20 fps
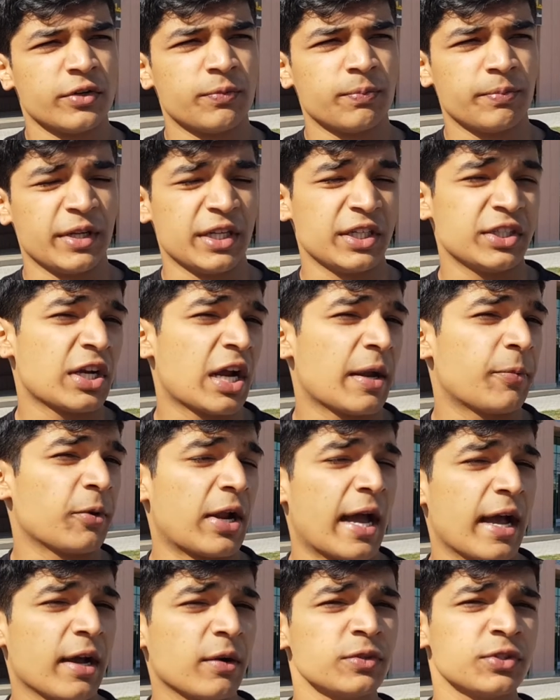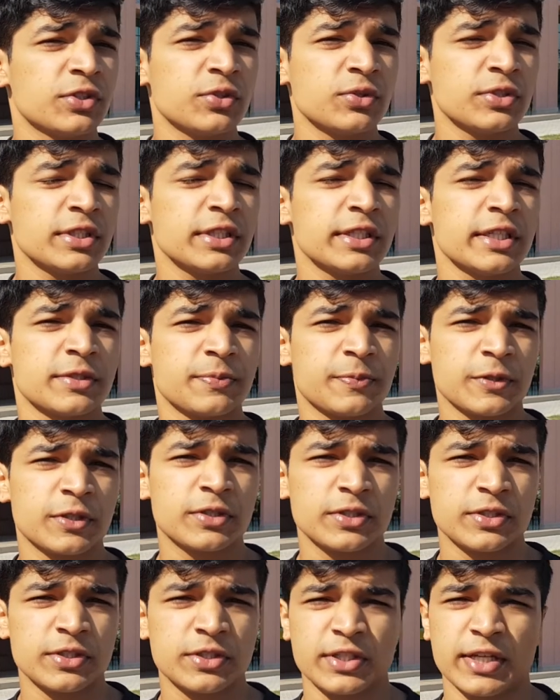mini tripod I was using is
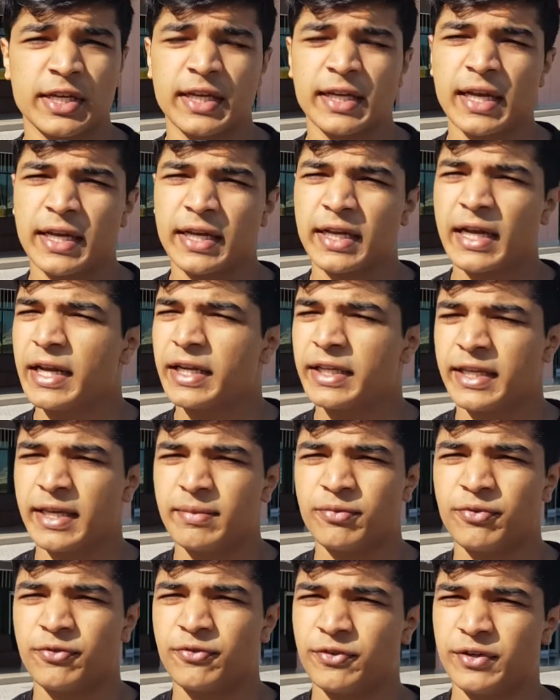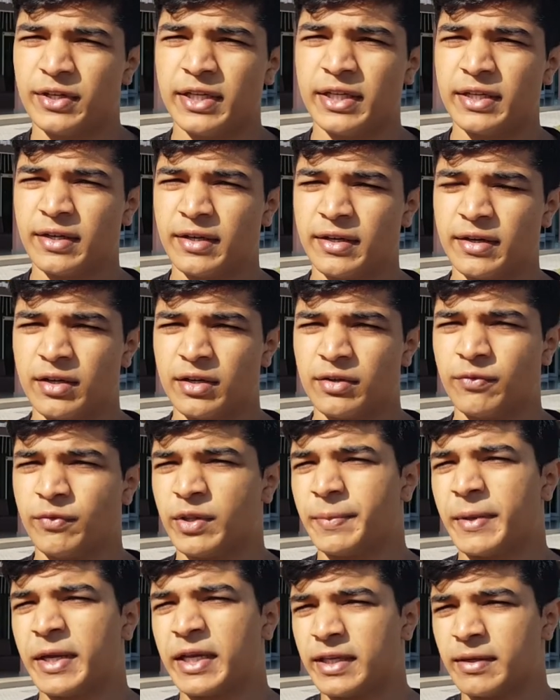because it kind of came free
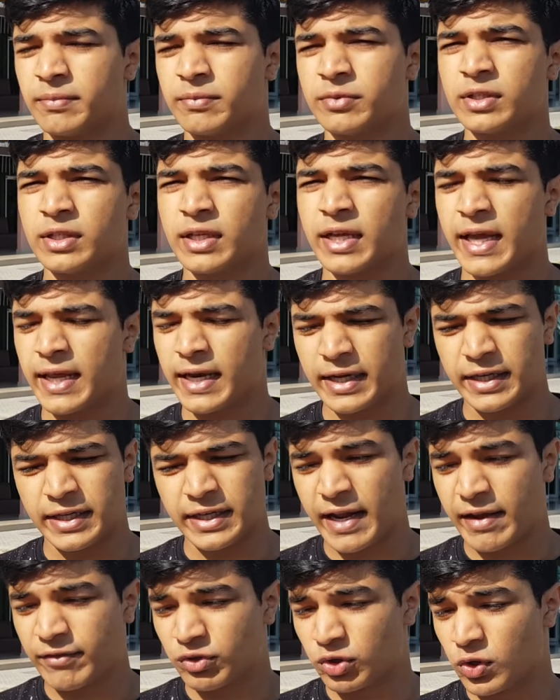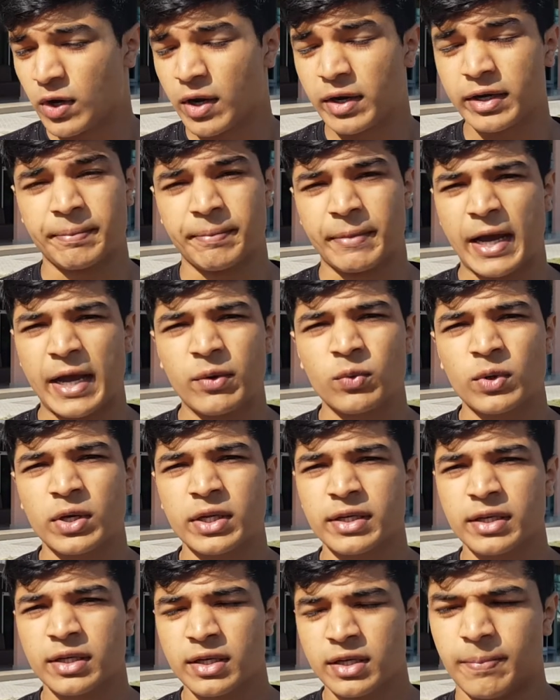with my gimbal and I didn't have to go out and buy one.